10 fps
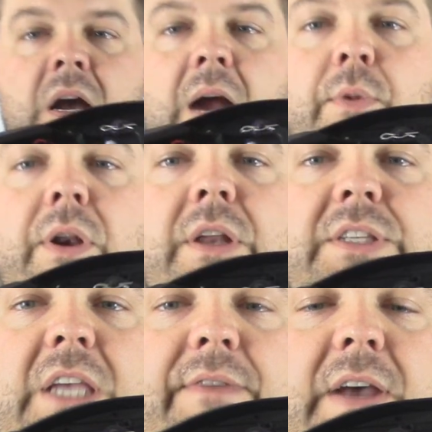I'm running a
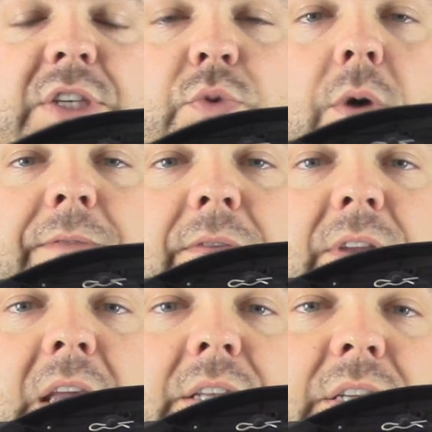Savox
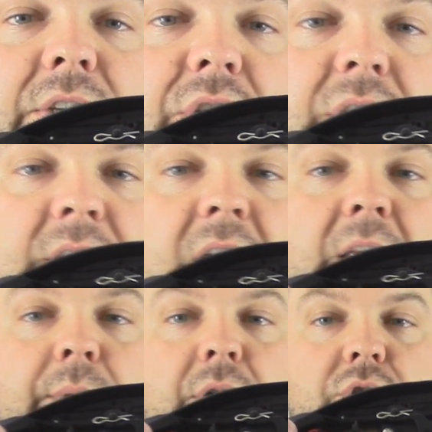1258 TG
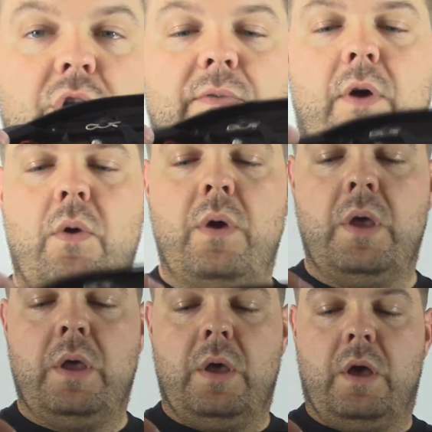titanium gear servo.
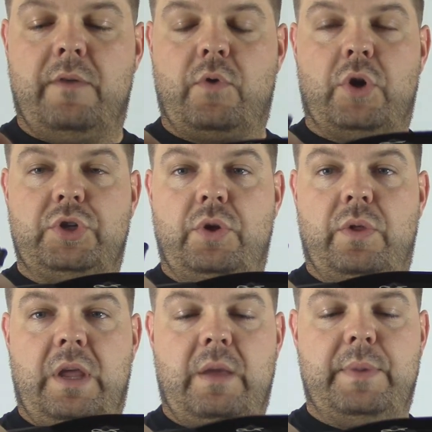Of course, you
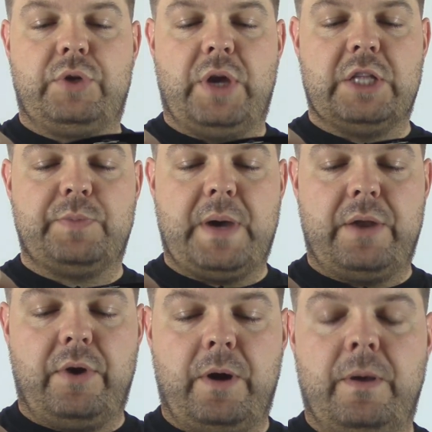know the AMB
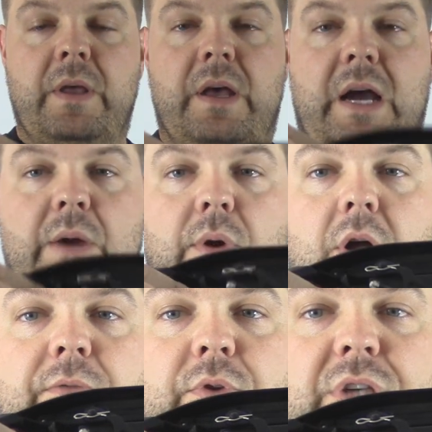transponder. I run
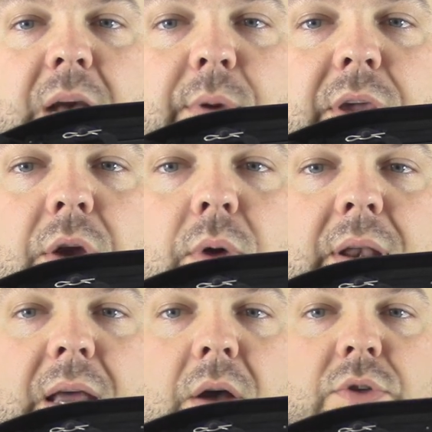all Futaba gear
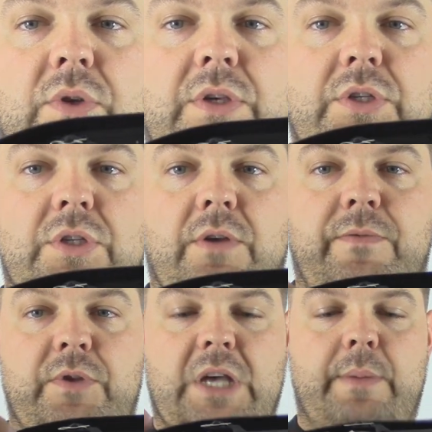right now. So this is just a
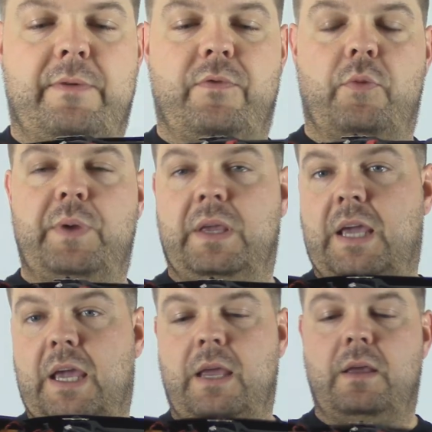Futaba
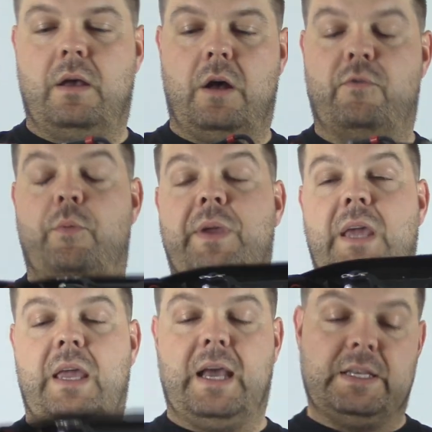4PK,
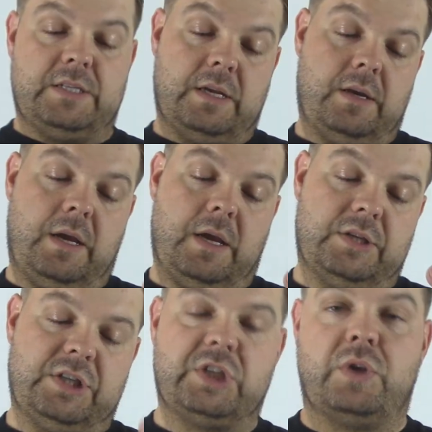4PKS, and
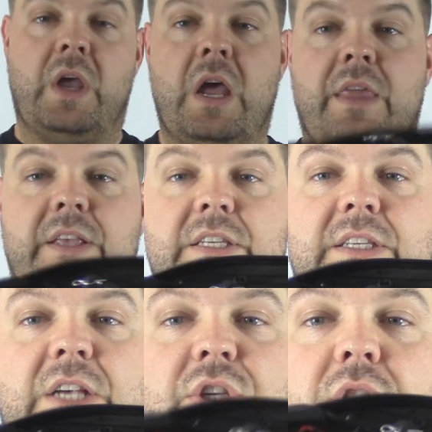a 6. This
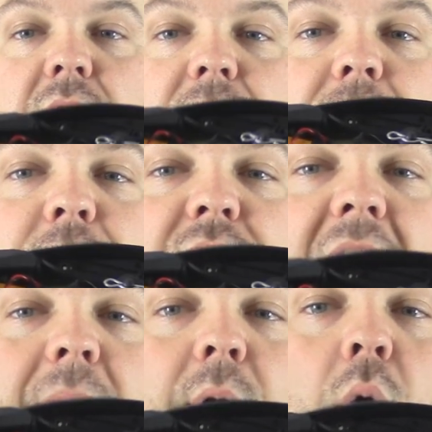is actually the
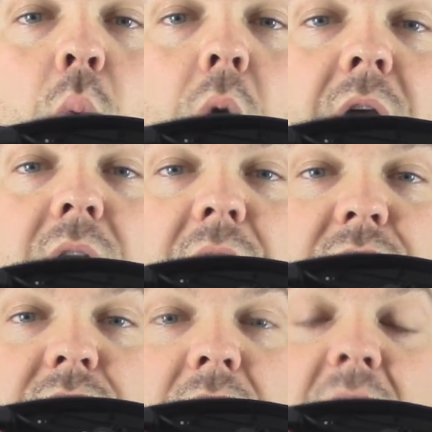Futaba
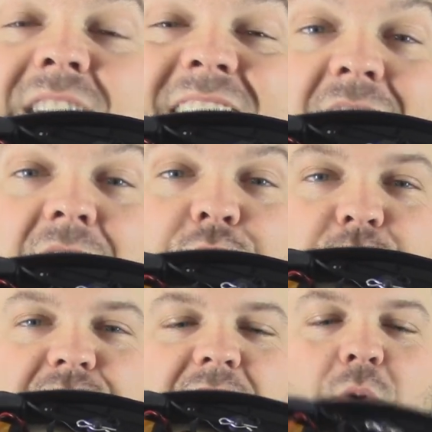wireless, antenna-less
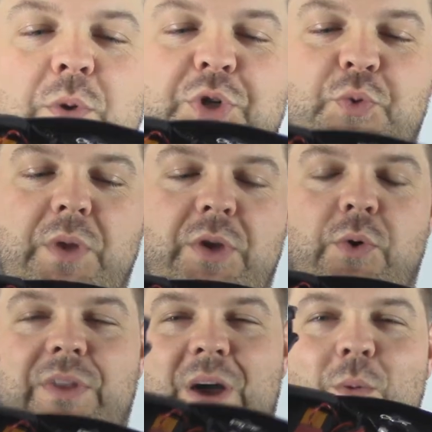receiver, which is really
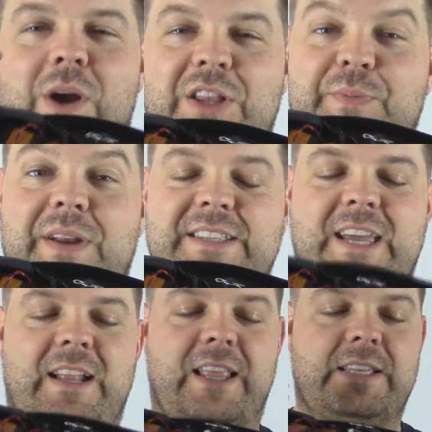cool. Not wireless, but
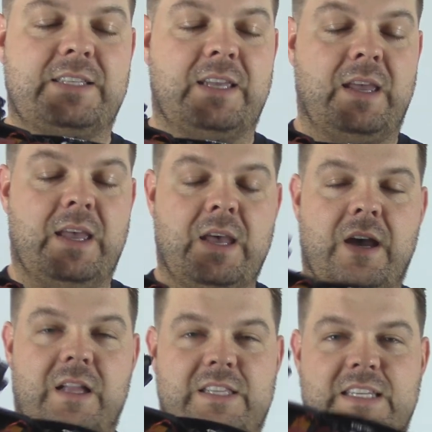antenna-less.
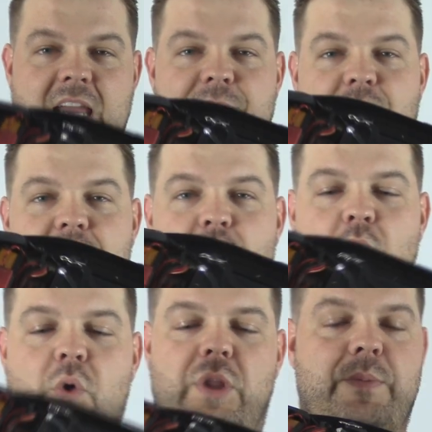It's designed for
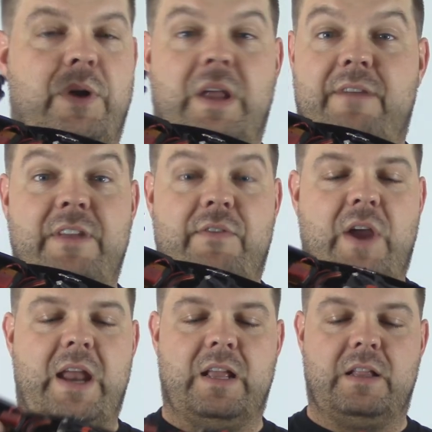indoor only, but I've never
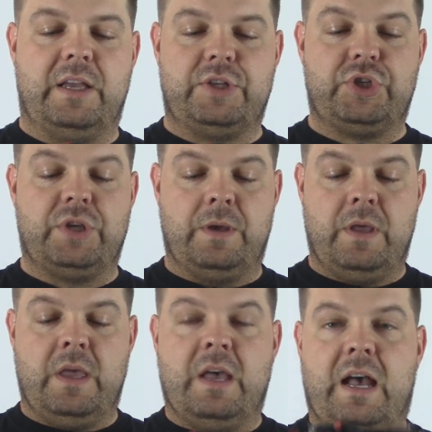had it glitch.
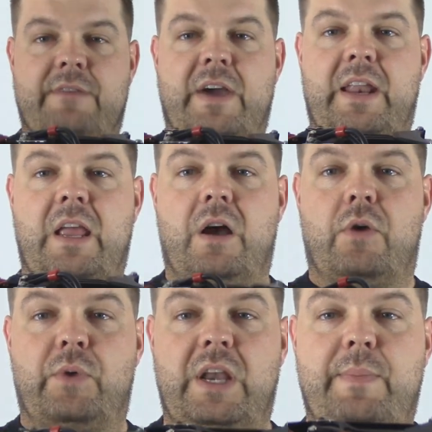I've got
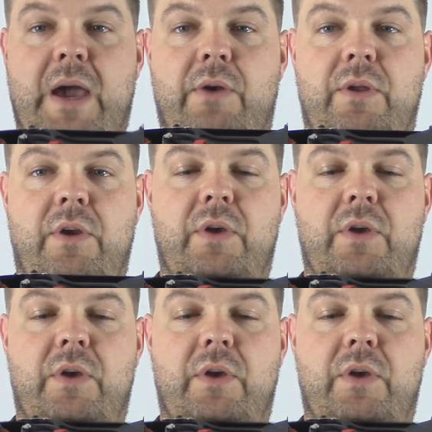a Reedy battery in there.